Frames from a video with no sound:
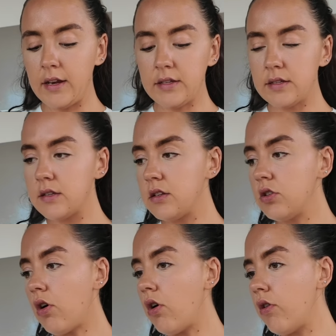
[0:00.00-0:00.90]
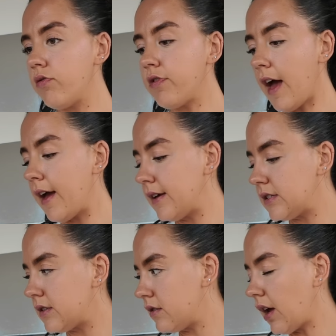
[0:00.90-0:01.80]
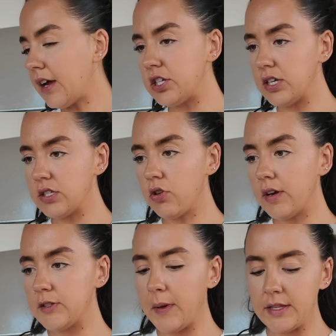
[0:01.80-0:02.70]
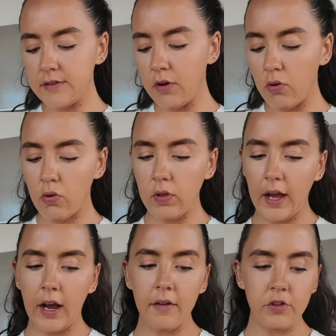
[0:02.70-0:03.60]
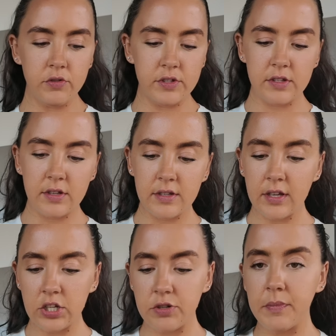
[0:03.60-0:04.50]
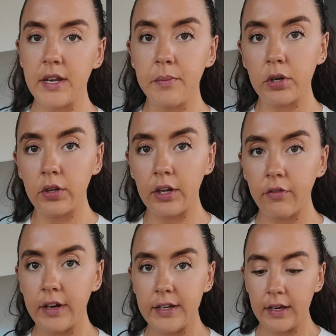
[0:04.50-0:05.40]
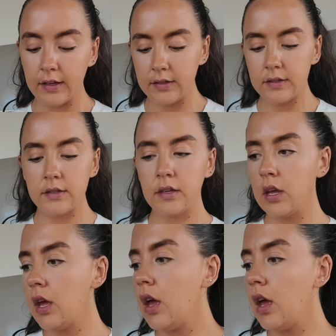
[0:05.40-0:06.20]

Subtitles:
it's not that, actually it's not expensive at all. Like, I've used such minimal ingredients.